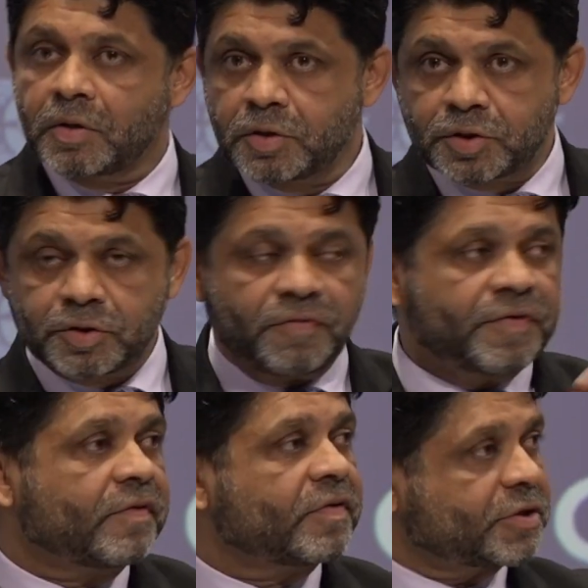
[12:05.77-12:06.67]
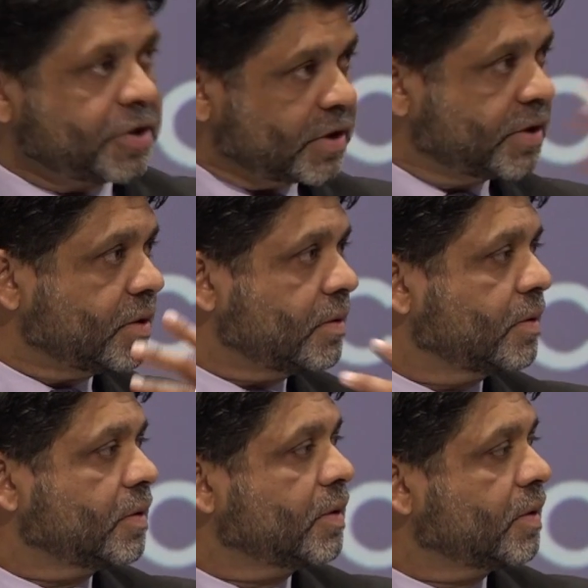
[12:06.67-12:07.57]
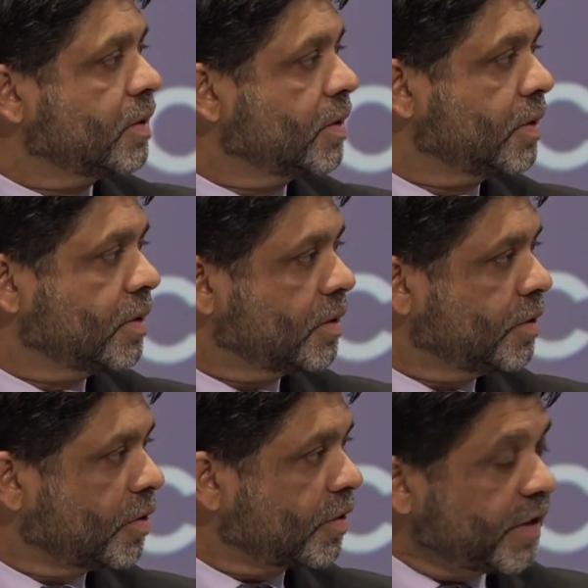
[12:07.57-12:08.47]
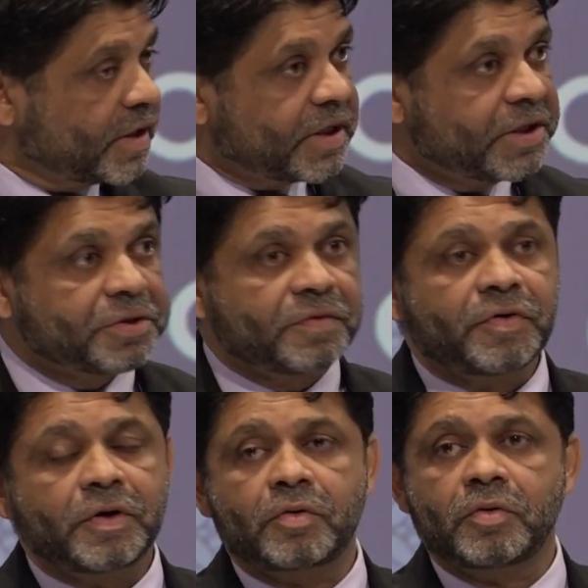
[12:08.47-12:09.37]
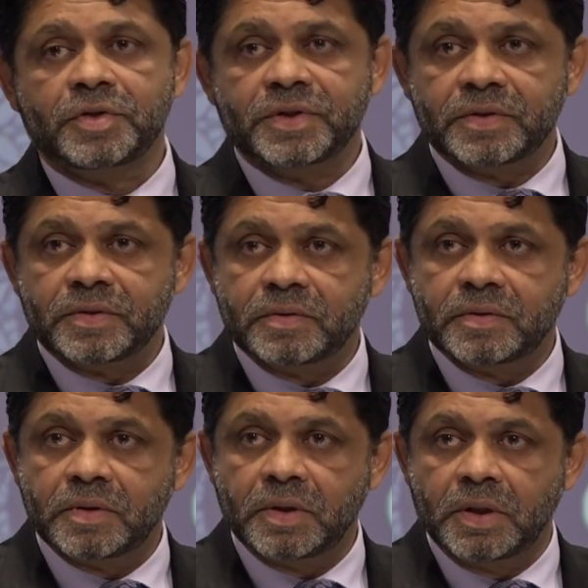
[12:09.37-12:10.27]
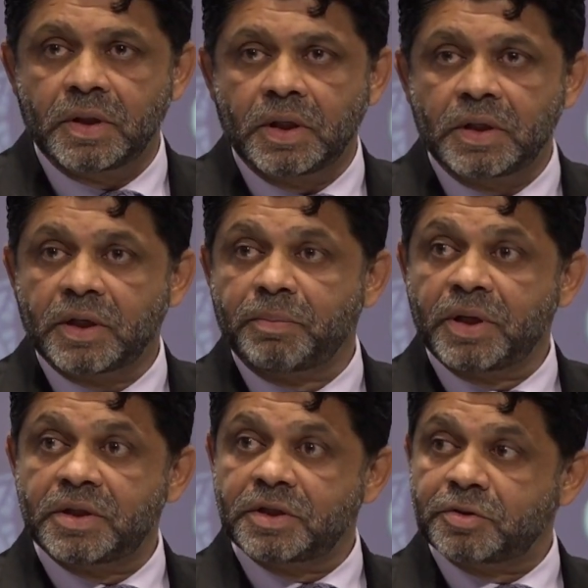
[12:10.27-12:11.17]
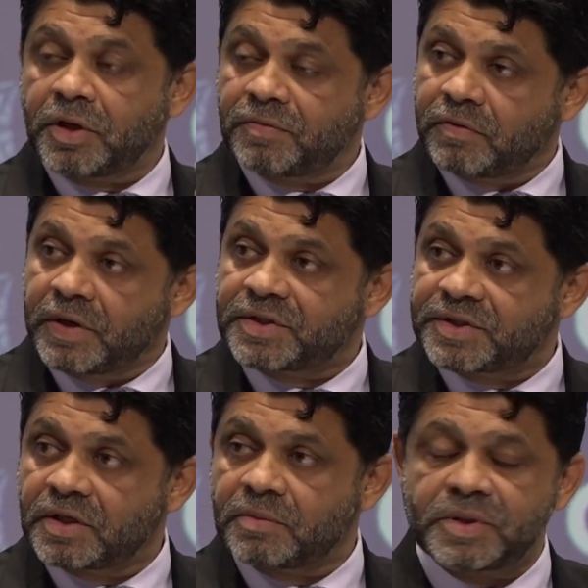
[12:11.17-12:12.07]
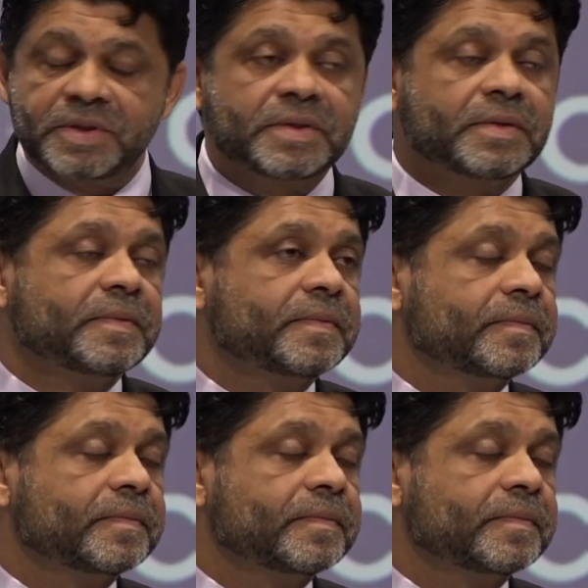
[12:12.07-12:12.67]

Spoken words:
Your soft infrastructure, your accreditation for your courses, the ability to have the right syllabus,